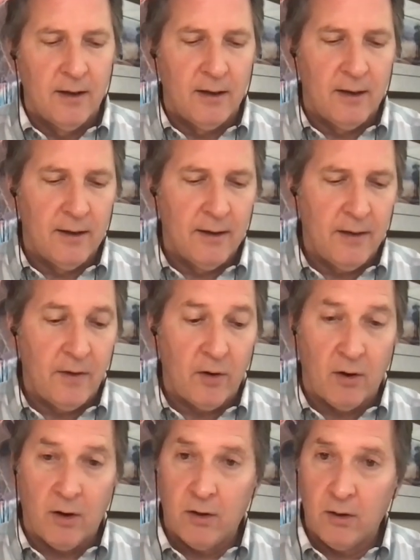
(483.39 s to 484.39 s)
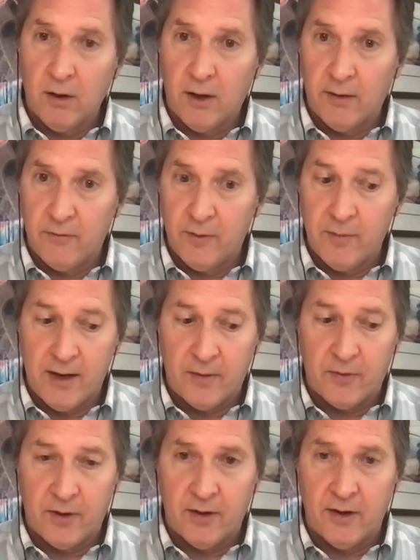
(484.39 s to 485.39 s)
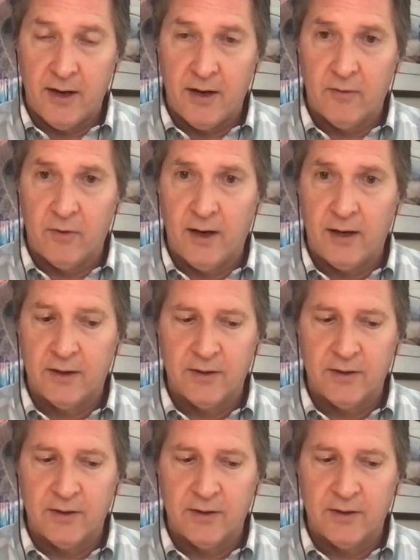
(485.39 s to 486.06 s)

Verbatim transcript: Uh, and there are a lot of them out there now, right?